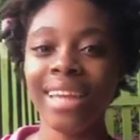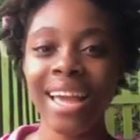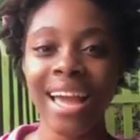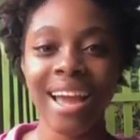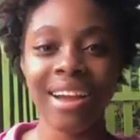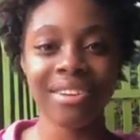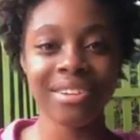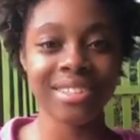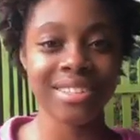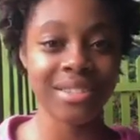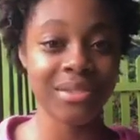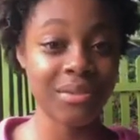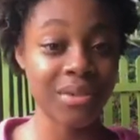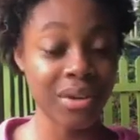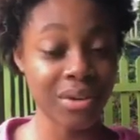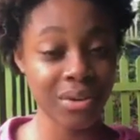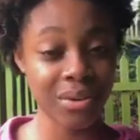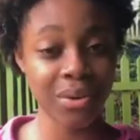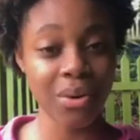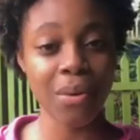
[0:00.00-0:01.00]
I received
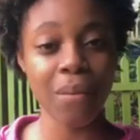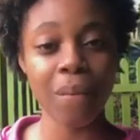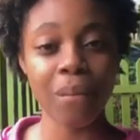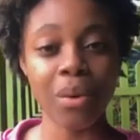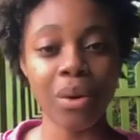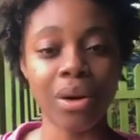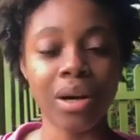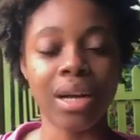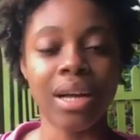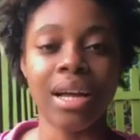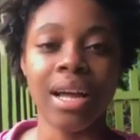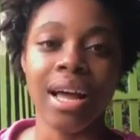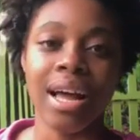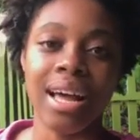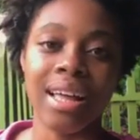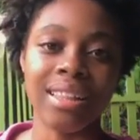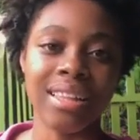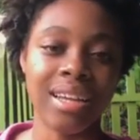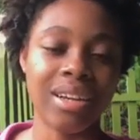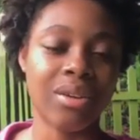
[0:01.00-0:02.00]
a Chromebook
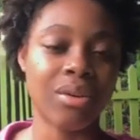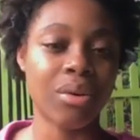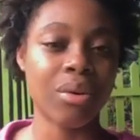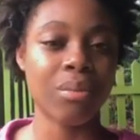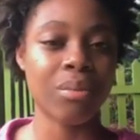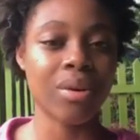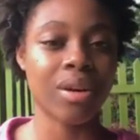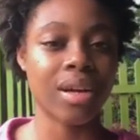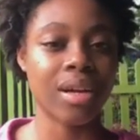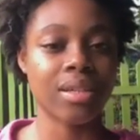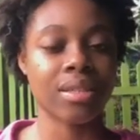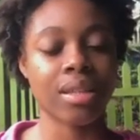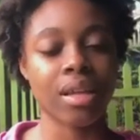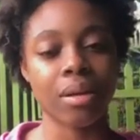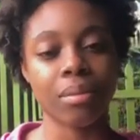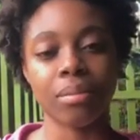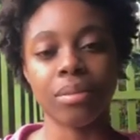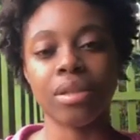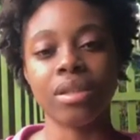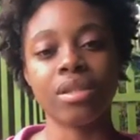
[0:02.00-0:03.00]
and that Chromebook has
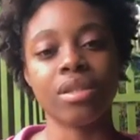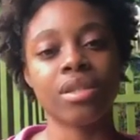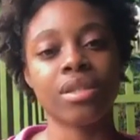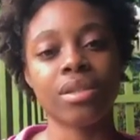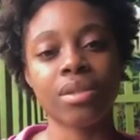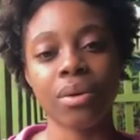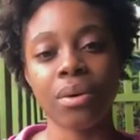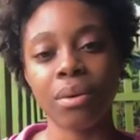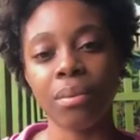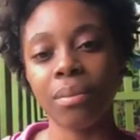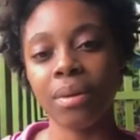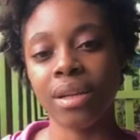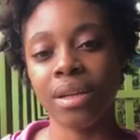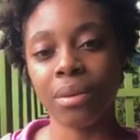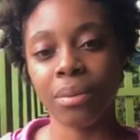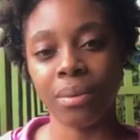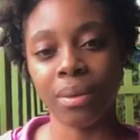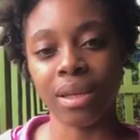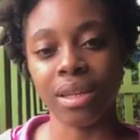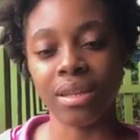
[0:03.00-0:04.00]
helped me in so
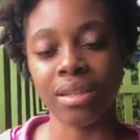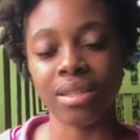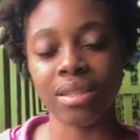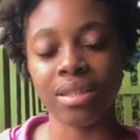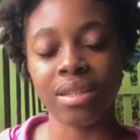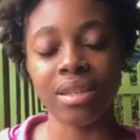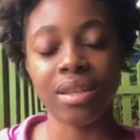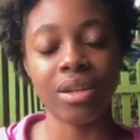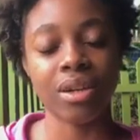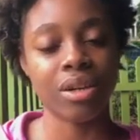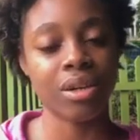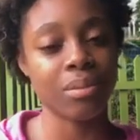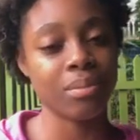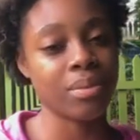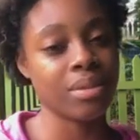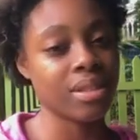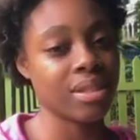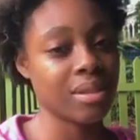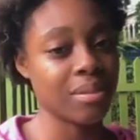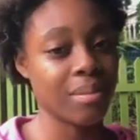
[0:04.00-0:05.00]
many ways in
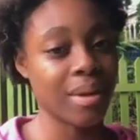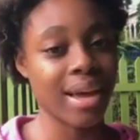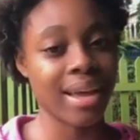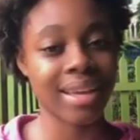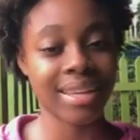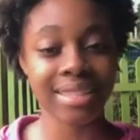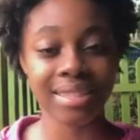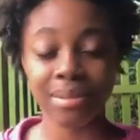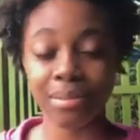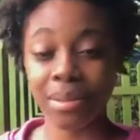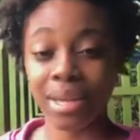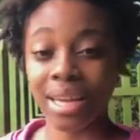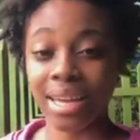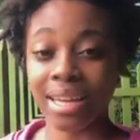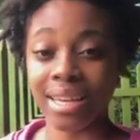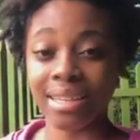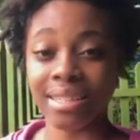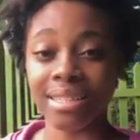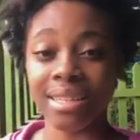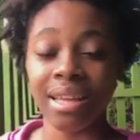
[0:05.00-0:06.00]
completing my
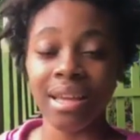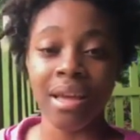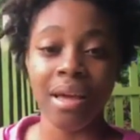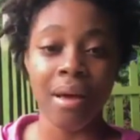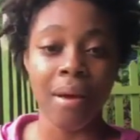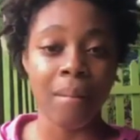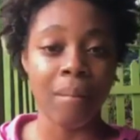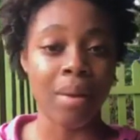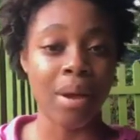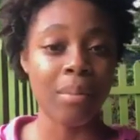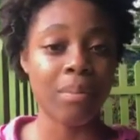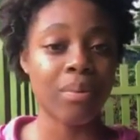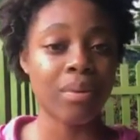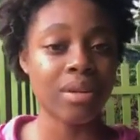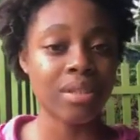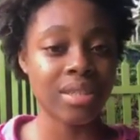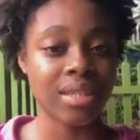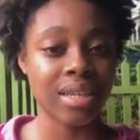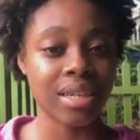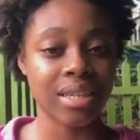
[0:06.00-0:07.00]
SBAs, my
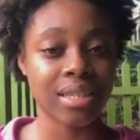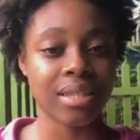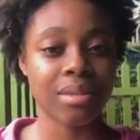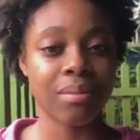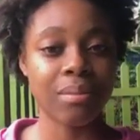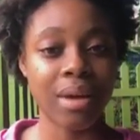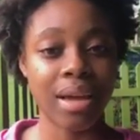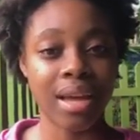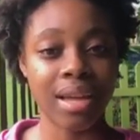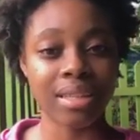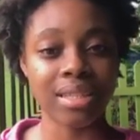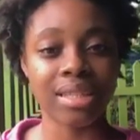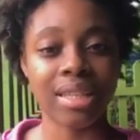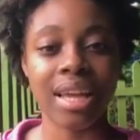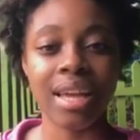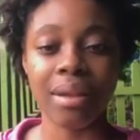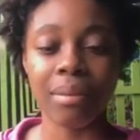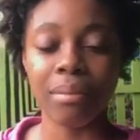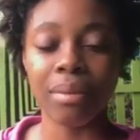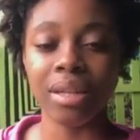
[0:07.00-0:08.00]
projects, my
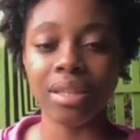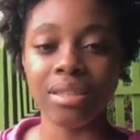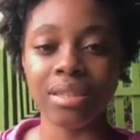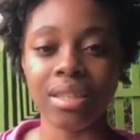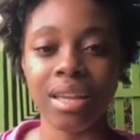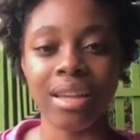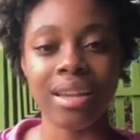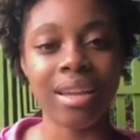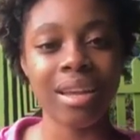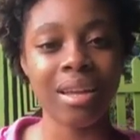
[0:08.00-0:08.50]
assignments, and